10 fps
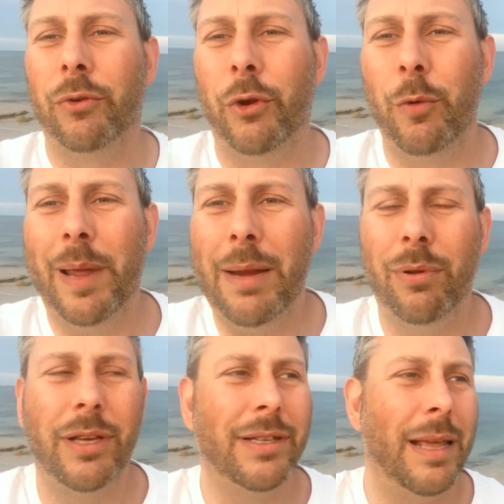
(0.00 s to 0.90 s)
or two
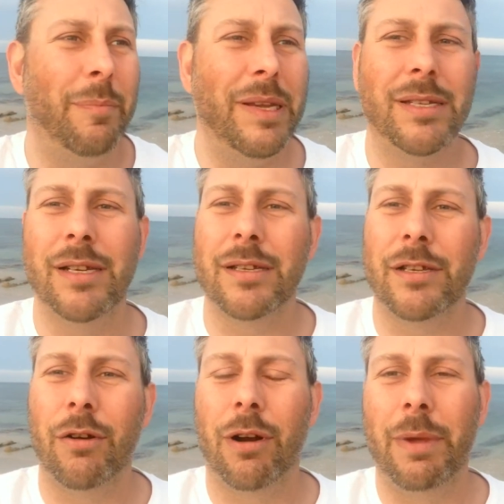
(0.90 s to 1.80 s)
people into their business,
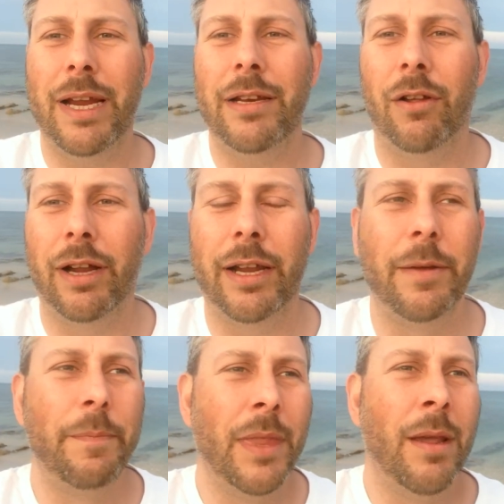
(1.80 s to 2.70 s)
you know what I mean? Like,
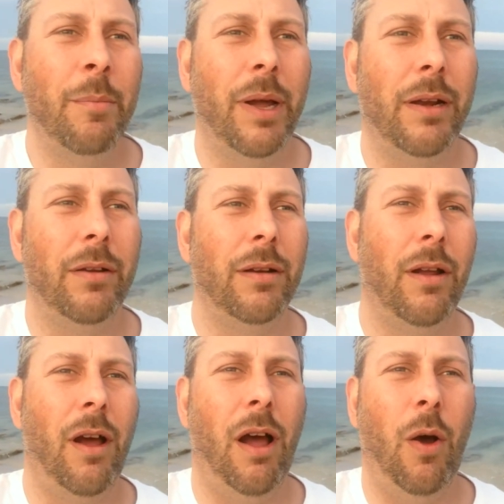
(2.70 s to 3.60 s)
but
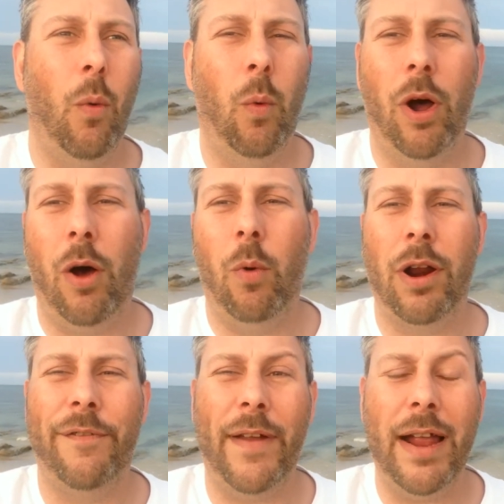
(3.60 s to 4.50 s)
what
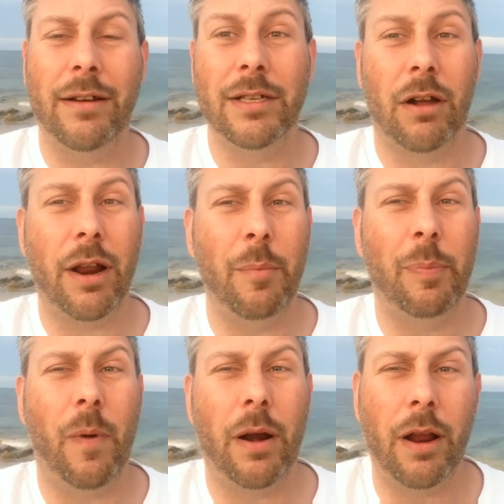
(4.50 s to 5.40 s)
I found is I don't
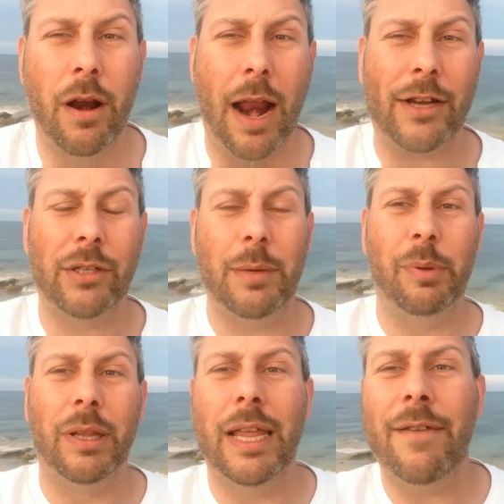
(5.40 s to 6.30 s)
actually
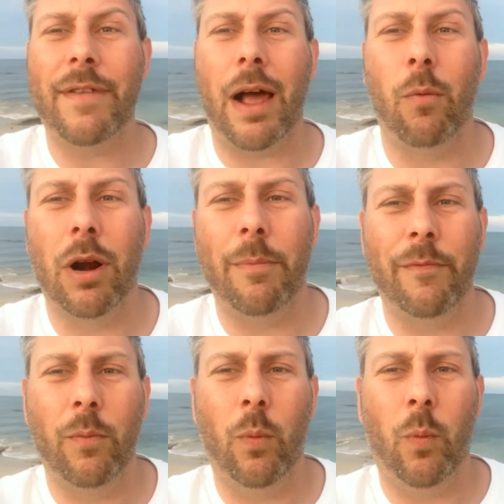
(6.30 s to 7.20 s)
believe that. What
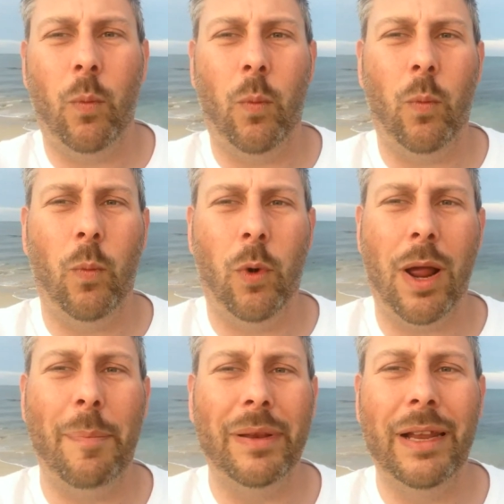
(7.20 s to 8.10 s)

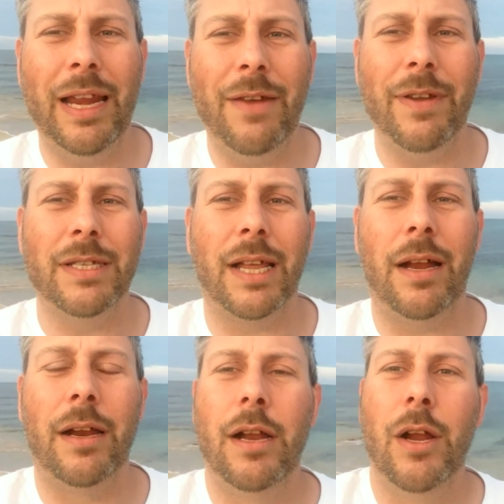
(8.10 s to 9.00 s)
I believe is
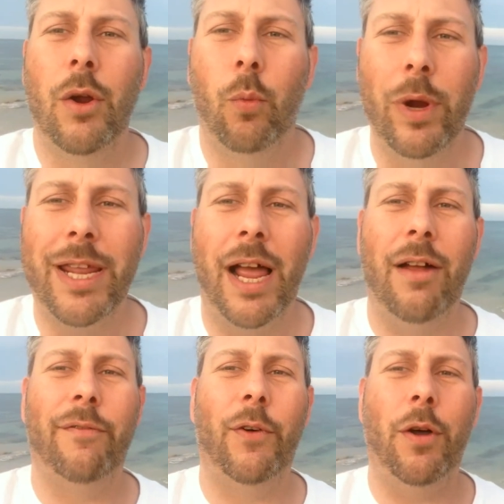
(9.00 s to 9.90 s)
that we
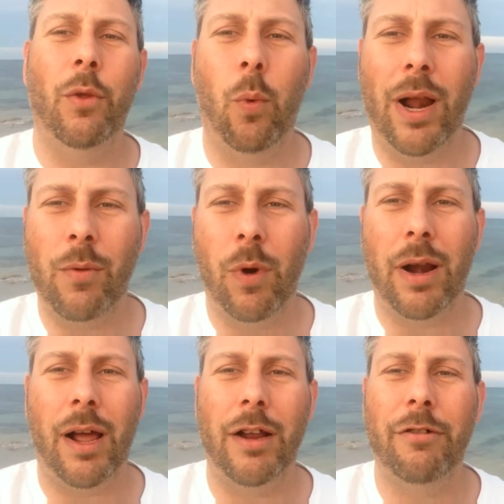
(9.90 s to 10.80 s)
can't find the one in
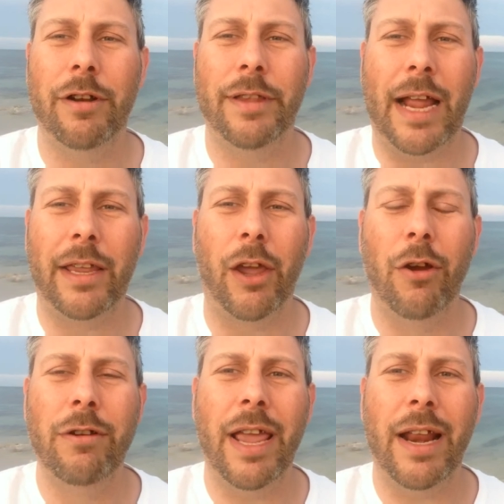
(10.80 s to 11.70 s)
100, that
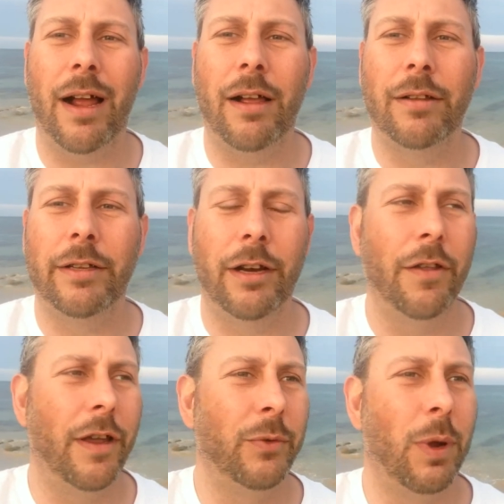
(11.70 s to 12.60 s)
go-getter, you know,
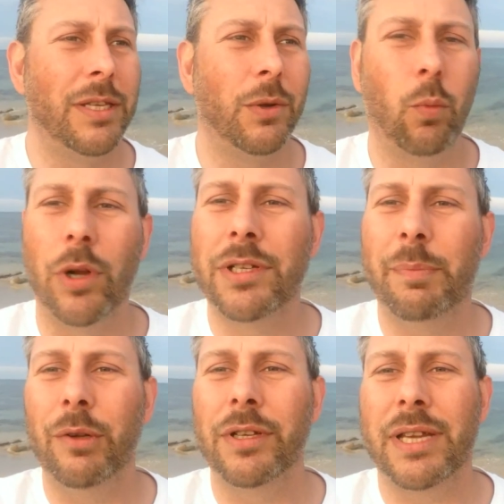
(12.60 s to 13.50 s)
those ones that want to
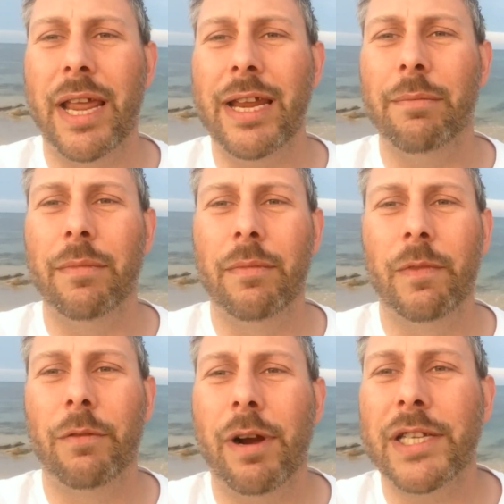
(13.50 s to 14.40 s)
build a team.
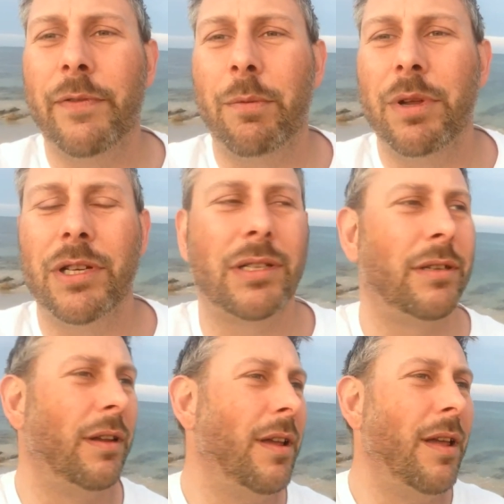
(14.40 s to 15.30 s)
The rest of them are just,